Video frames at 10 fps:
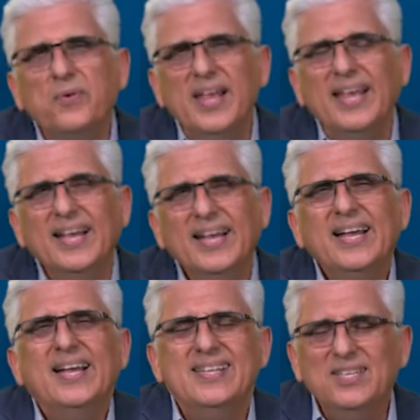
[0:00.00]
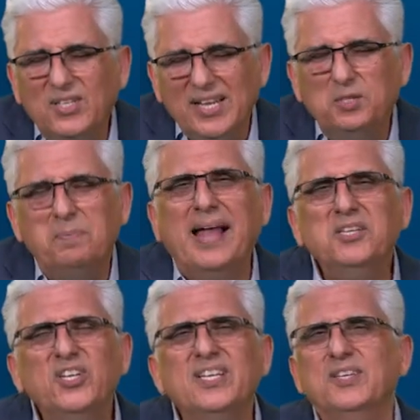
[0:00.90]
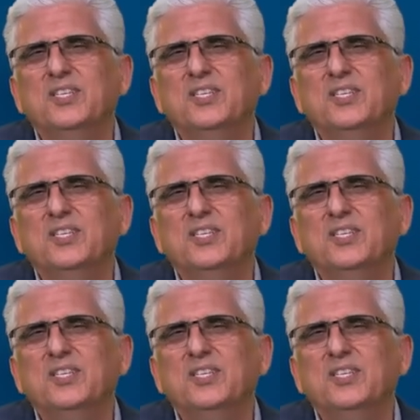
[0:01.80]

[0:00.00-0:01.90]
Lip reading: three, this expansion,